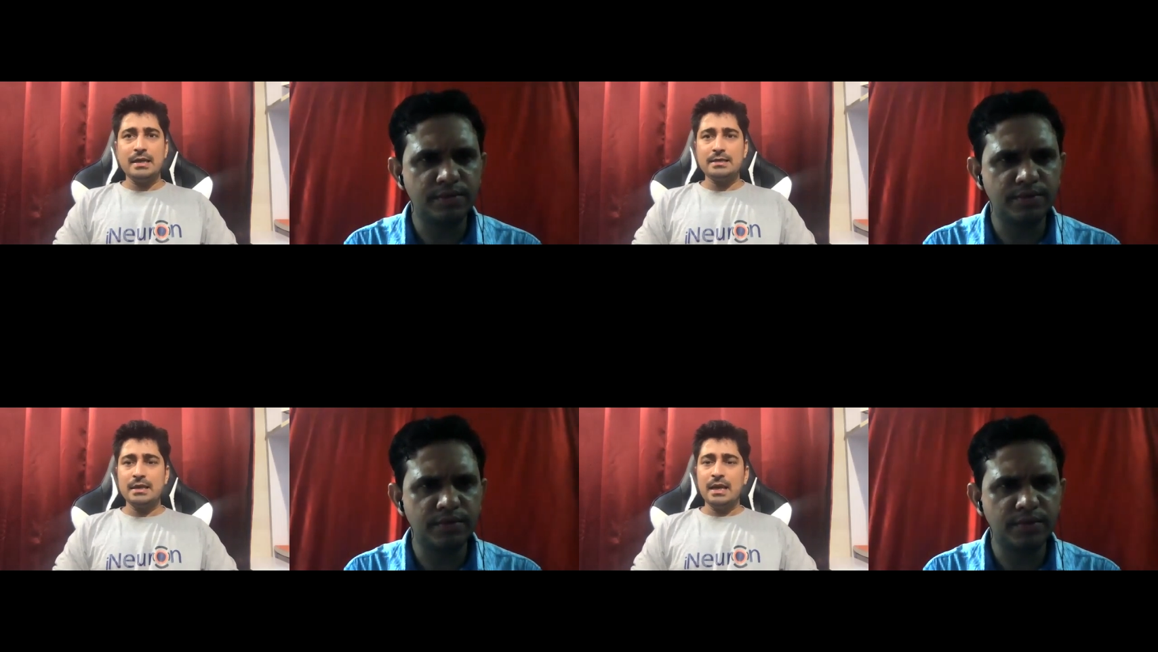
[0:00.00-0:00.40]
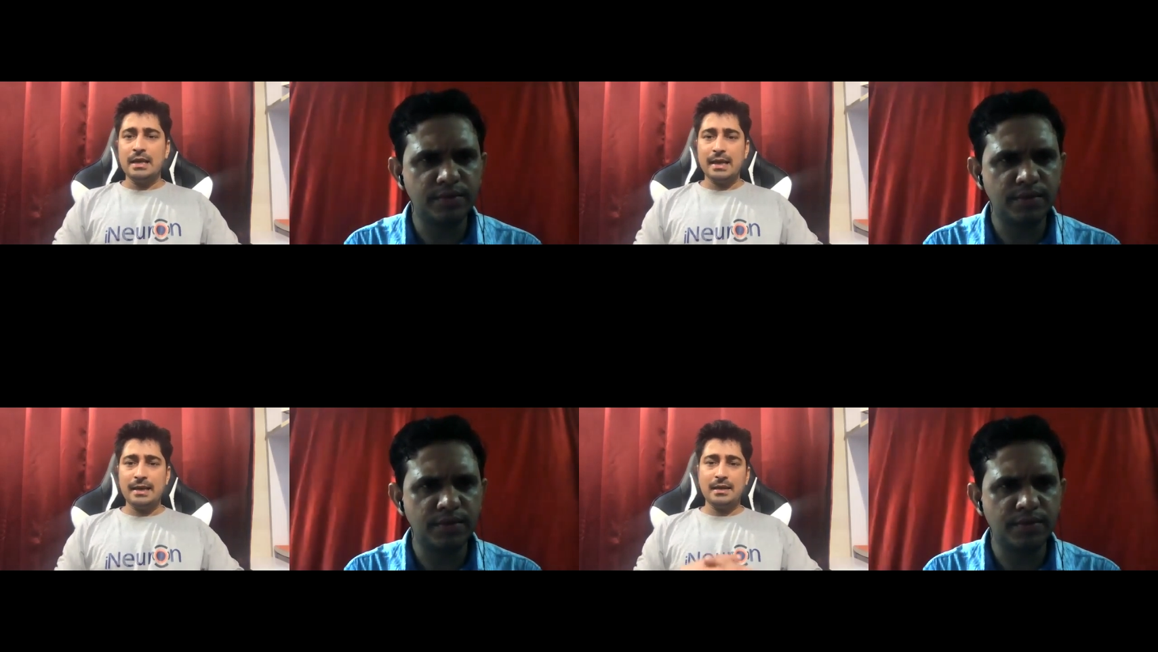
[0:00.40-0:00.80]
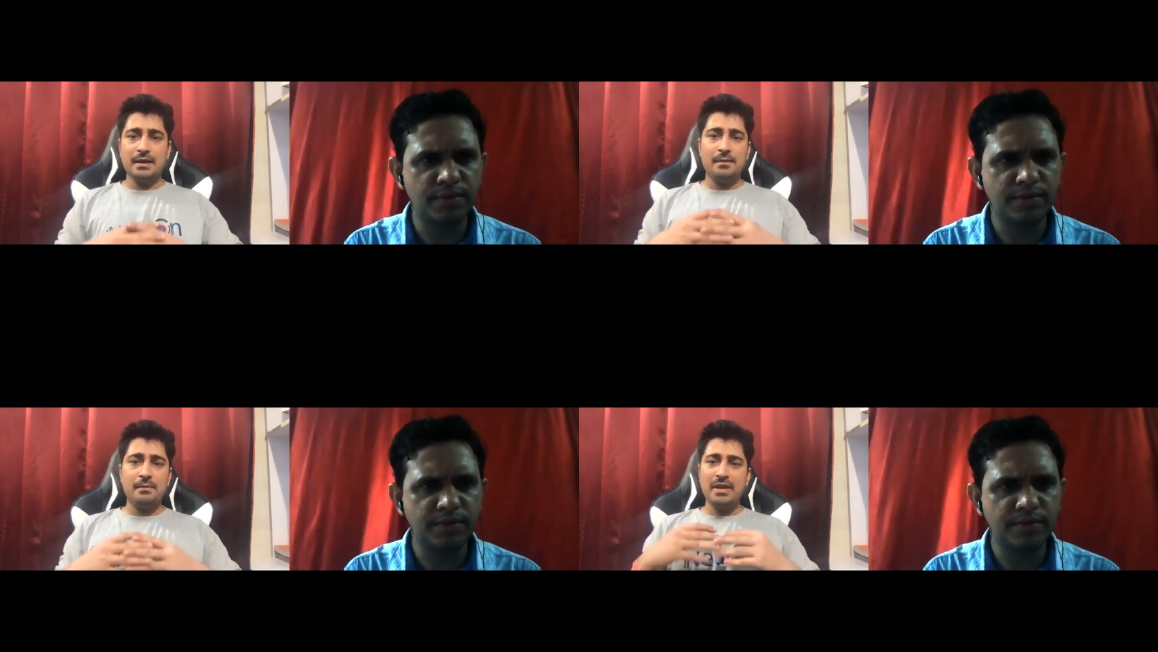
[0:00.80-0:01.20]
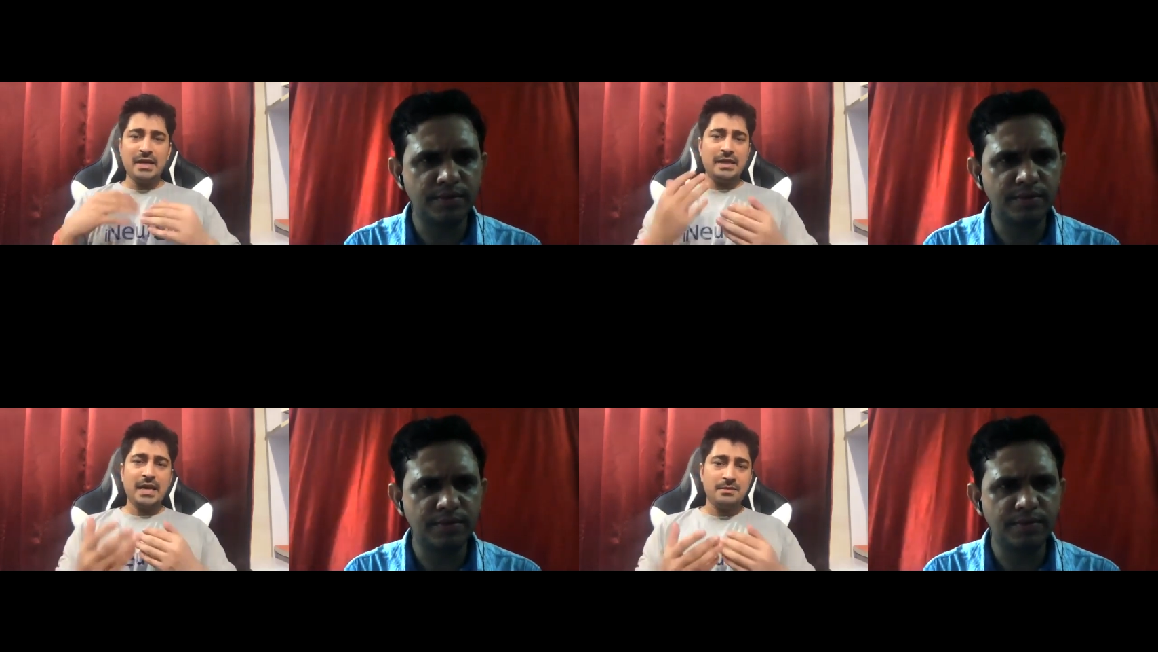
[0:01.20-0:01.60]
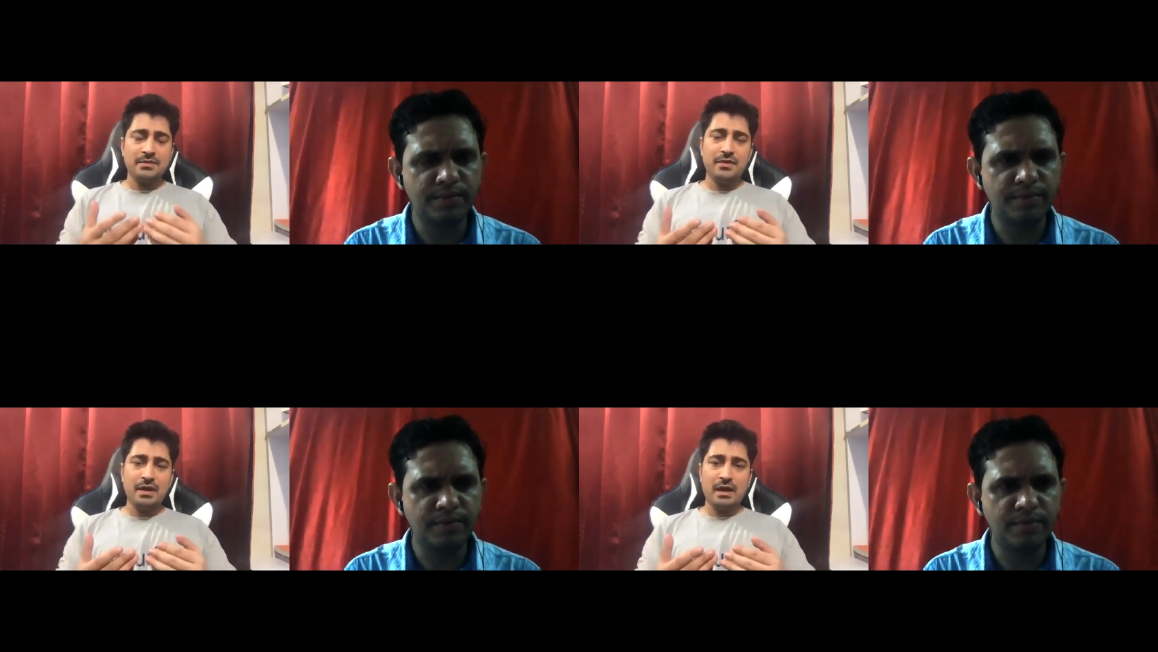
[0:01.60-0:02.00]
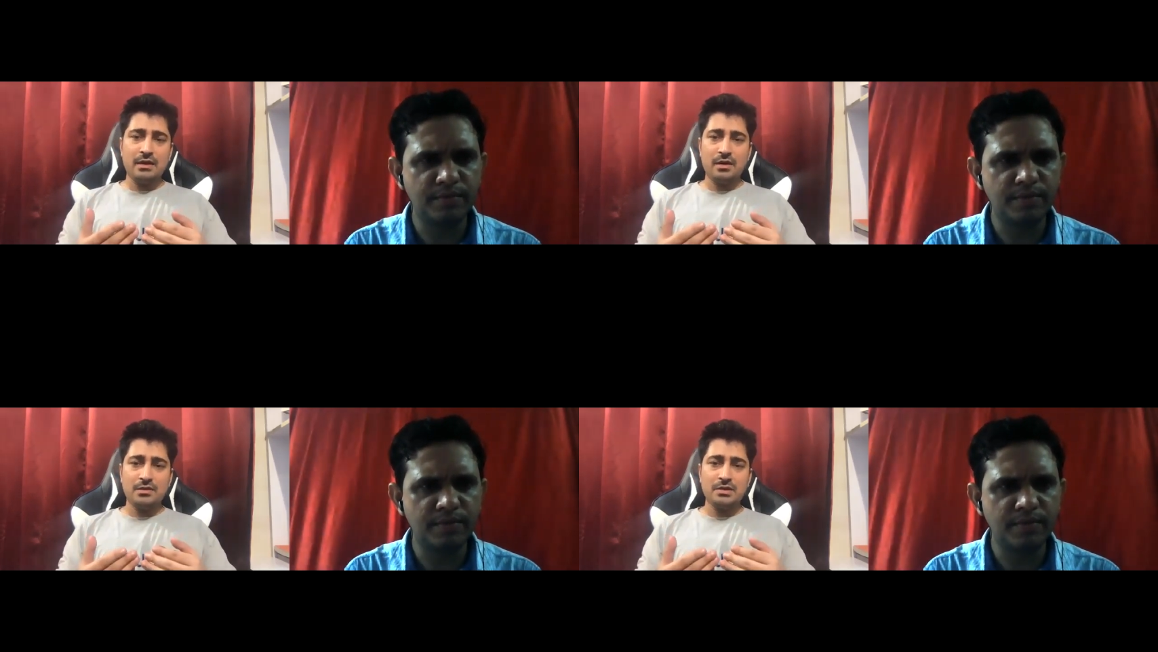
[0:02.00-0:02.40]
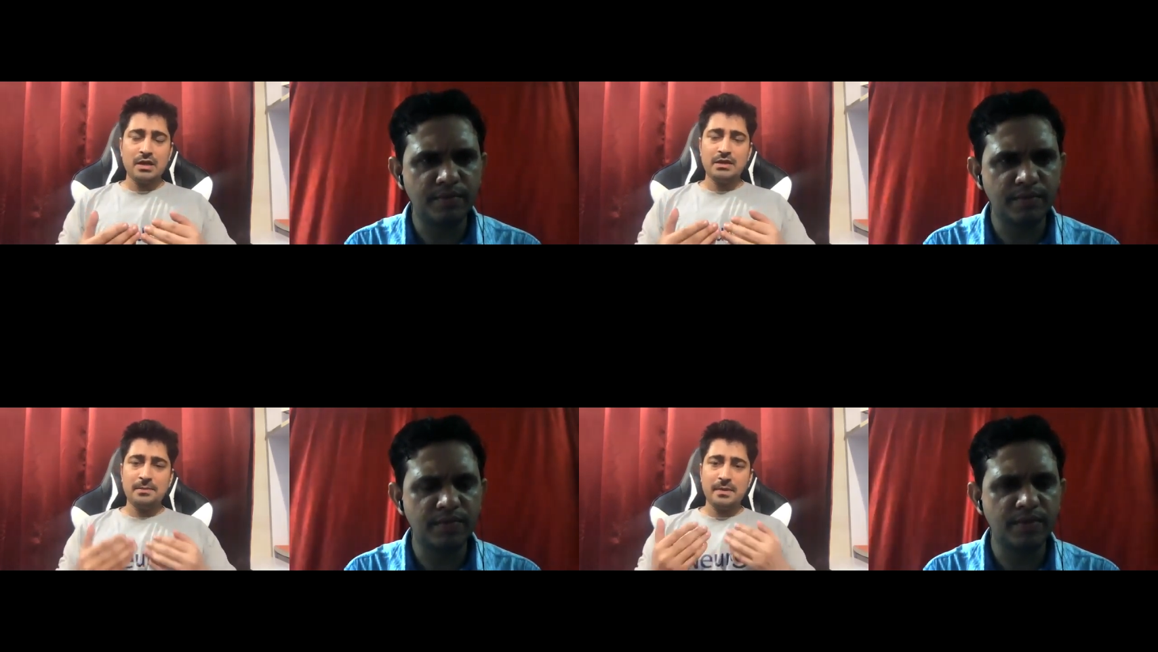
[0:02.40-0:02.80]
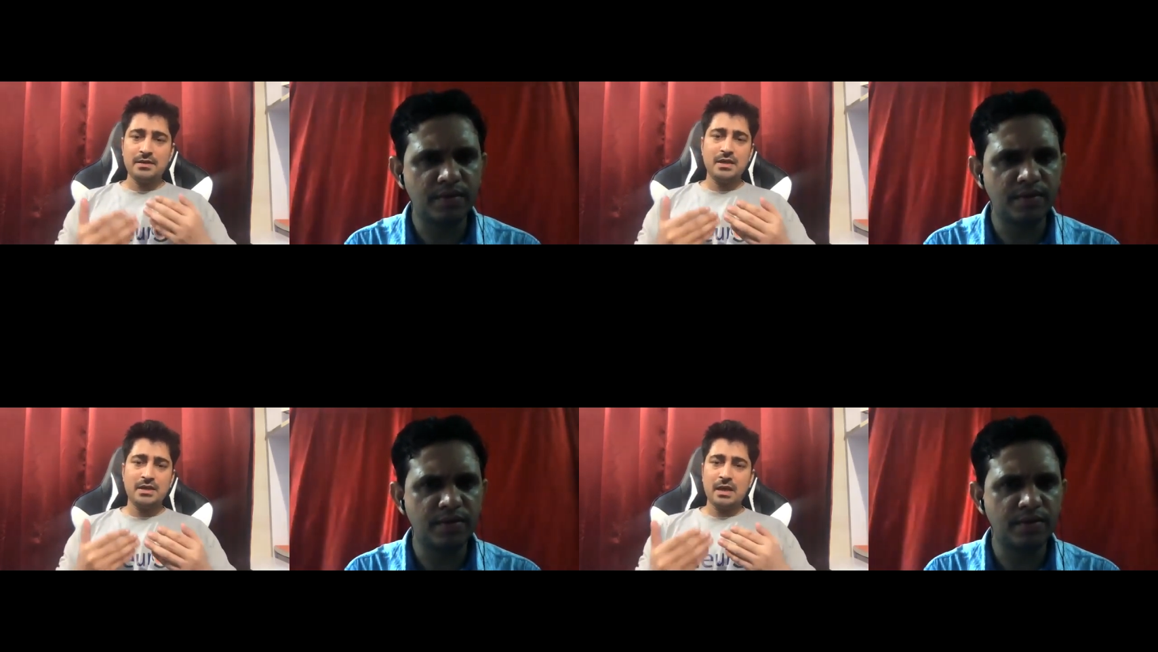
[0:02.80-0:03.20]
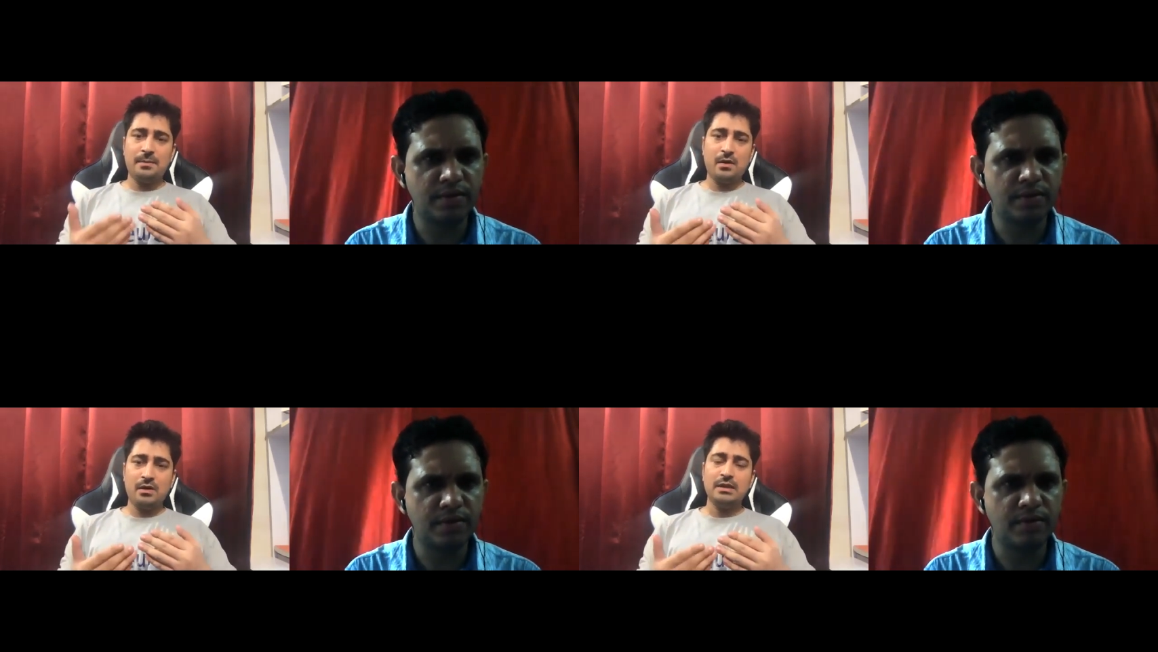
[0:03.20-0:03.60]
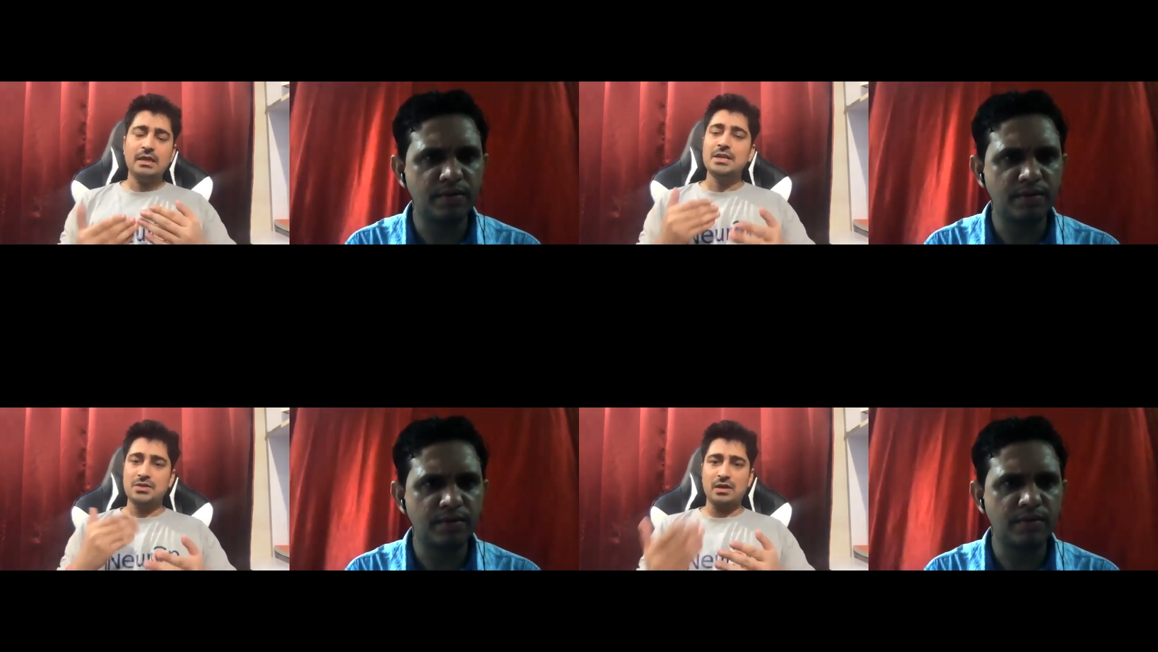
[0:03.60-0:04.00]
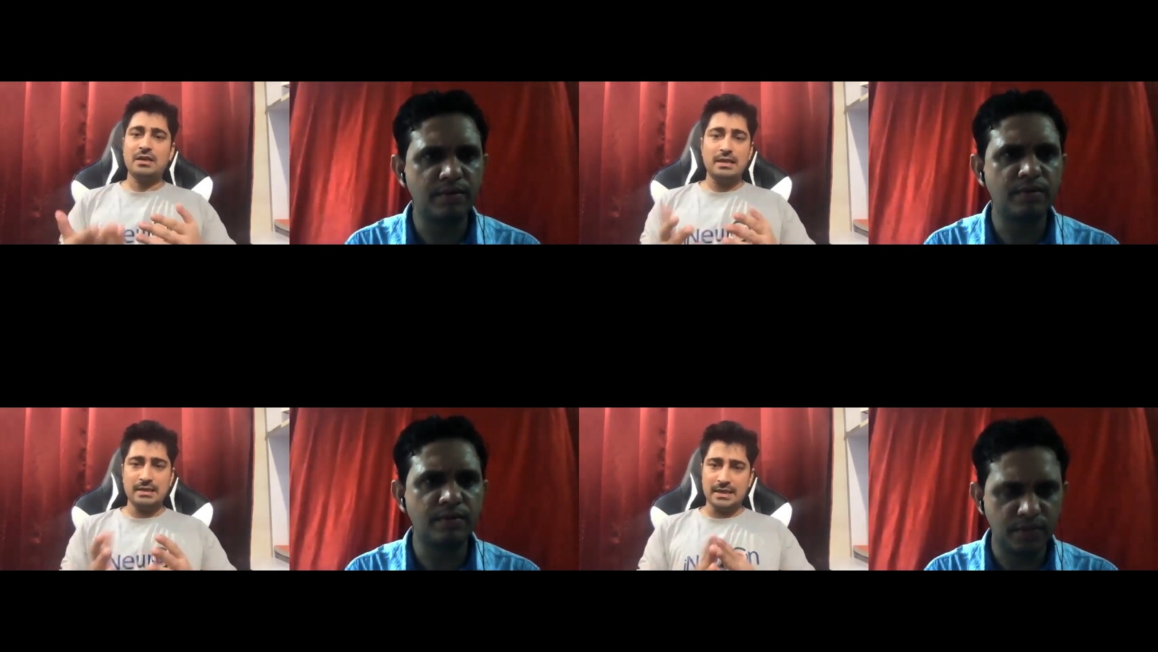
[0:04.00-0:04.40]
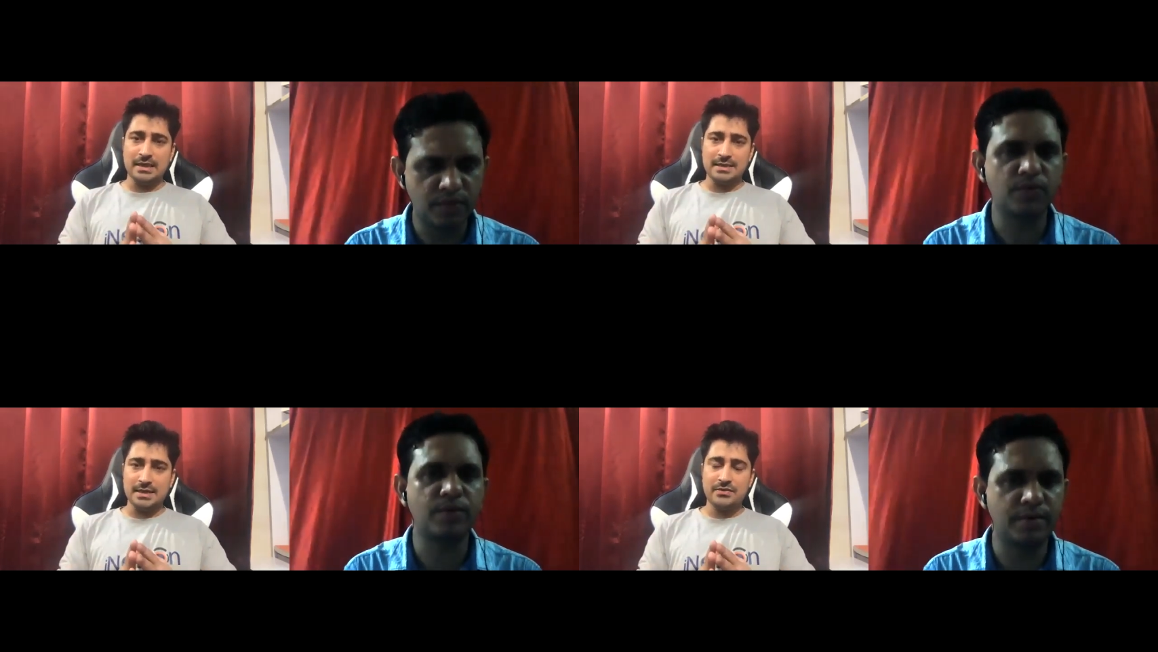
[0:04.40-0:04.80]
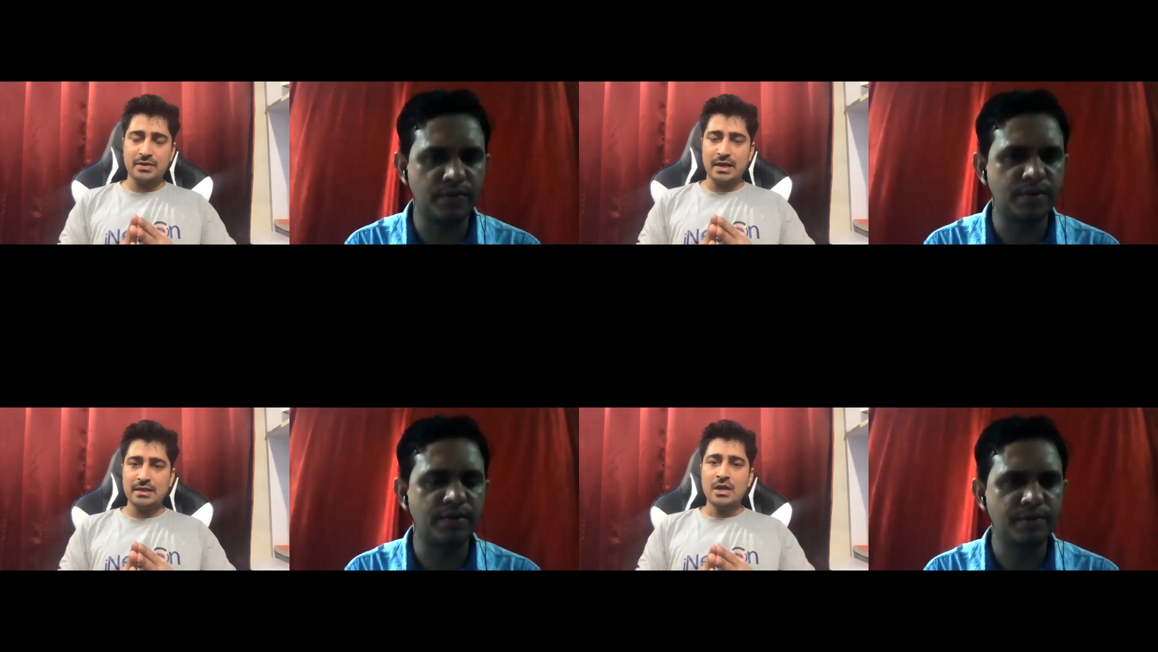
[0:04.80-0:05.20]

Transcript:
Speaker 1: is many times we are not dependent upon the historical data set, right?